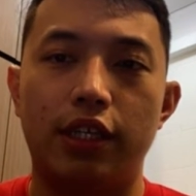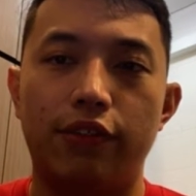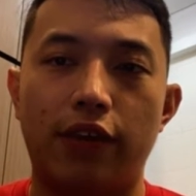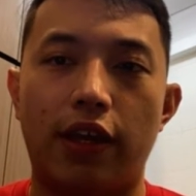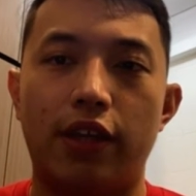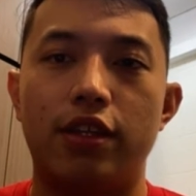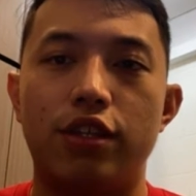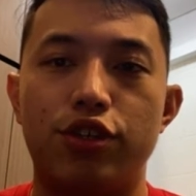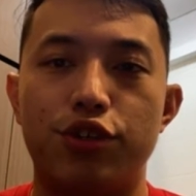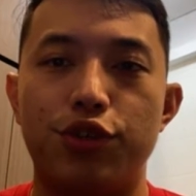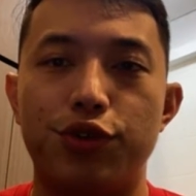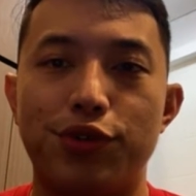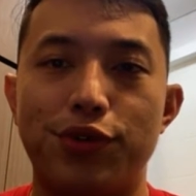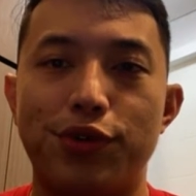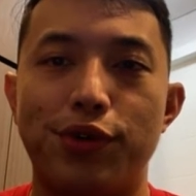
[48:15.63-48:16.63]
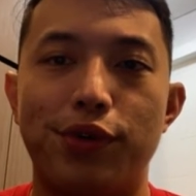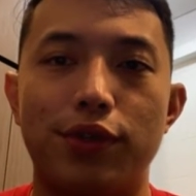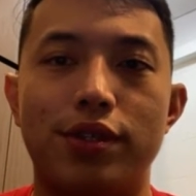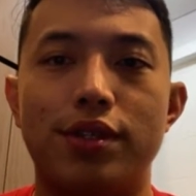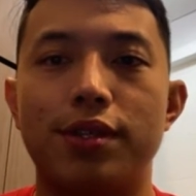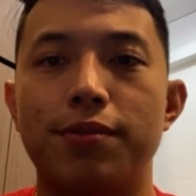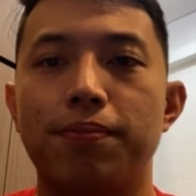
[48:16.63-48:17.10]
and
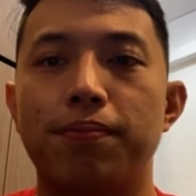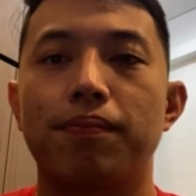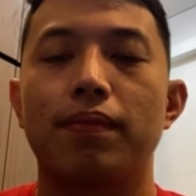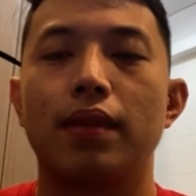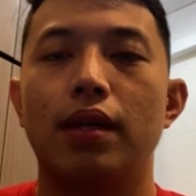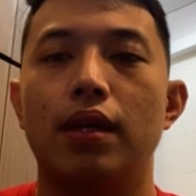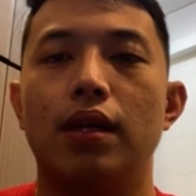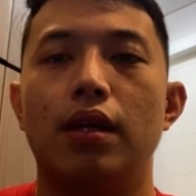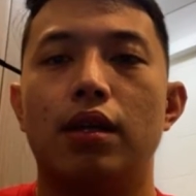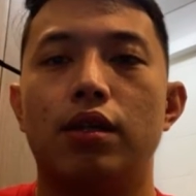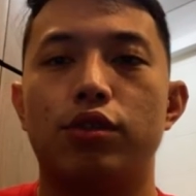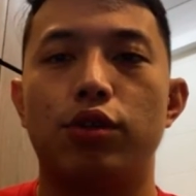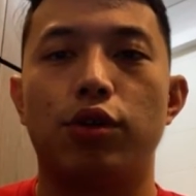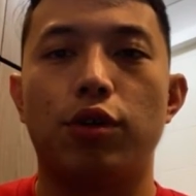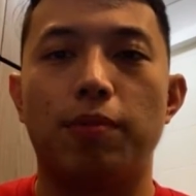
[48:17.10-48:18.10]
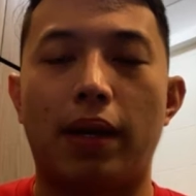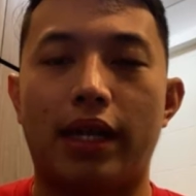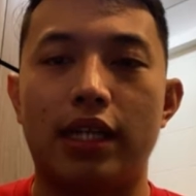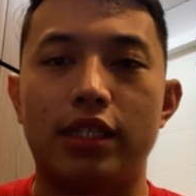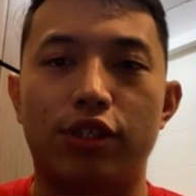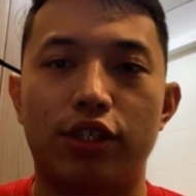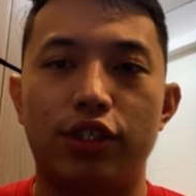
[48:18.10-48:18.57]
issues. So
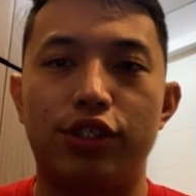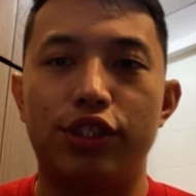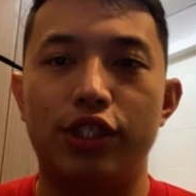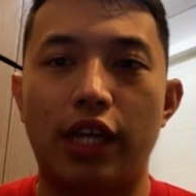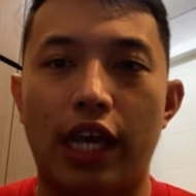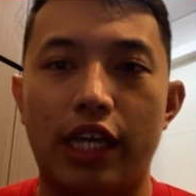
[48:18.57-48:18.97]
market strategy,